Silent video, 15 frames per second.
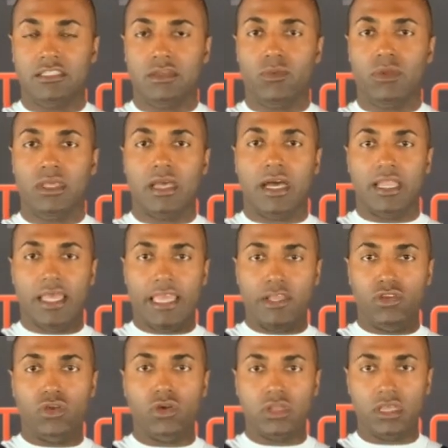Someone got a
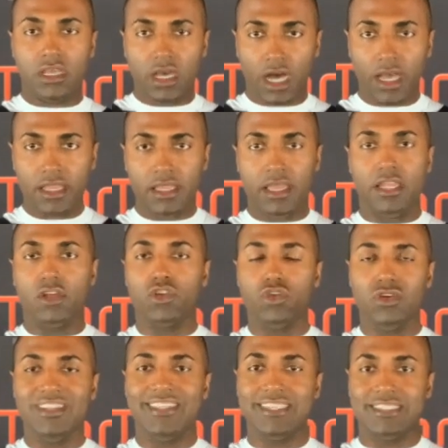good cut and a
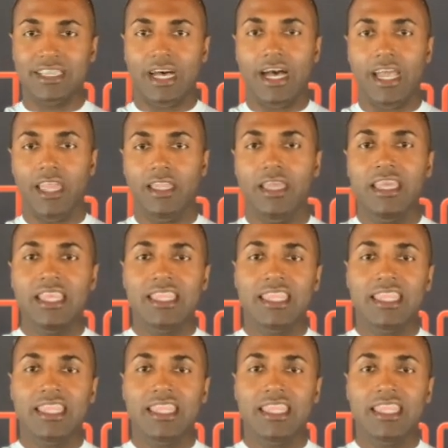good design